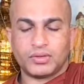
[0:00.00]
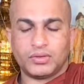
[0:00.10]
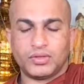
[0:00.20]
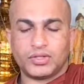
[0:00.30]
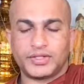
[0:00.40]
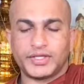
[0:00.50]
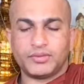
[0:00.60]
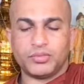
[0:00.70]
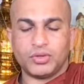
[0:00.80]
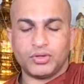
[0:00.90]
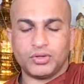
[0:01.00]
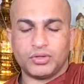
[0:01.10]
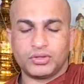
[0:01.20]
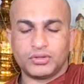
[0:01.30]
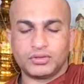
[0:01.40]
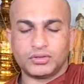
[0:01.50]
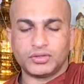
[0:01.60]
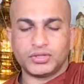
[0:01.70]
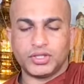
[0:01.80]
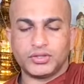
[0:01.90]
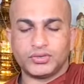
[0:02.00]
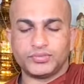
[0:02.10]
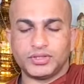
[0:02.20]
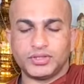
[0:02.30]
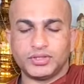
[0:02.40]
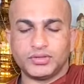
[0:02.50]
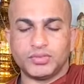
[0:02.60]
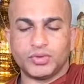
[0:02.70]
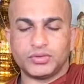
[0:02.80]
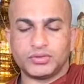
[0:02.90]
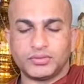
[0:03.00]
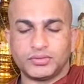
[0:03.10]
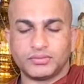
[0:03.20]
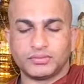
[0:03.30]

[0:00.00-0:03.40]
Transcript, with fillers: already born or yet to be born.